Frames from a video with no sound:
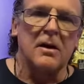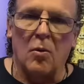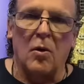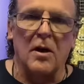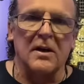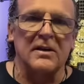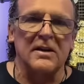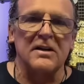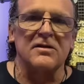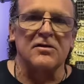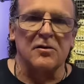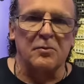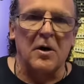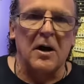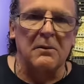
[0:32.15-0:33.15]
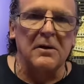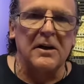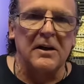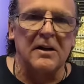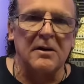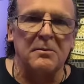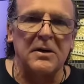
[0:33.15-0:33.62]
One of these are probably
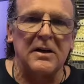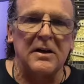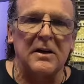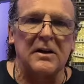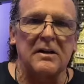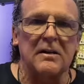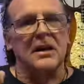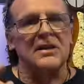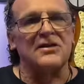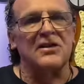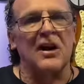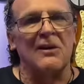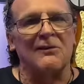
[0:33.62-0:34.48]
going to be it. Let's go.